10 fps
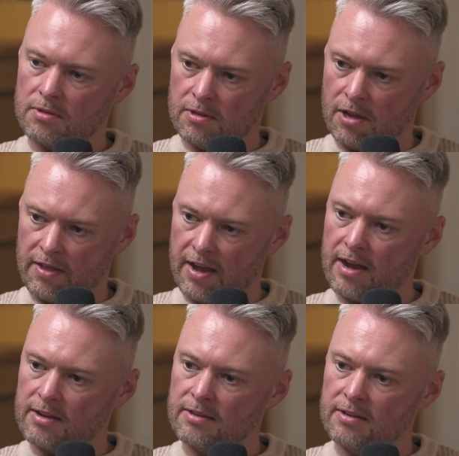like that,
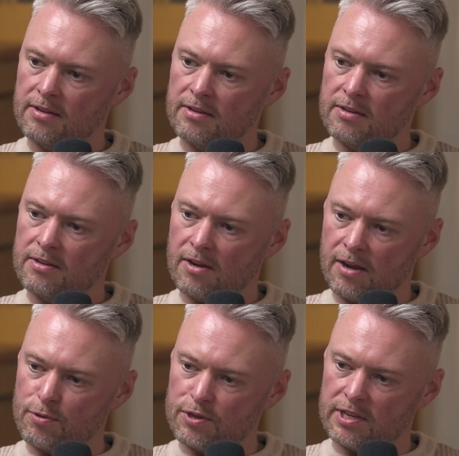
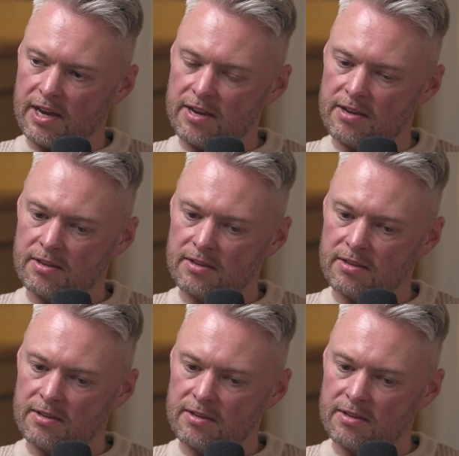I would say,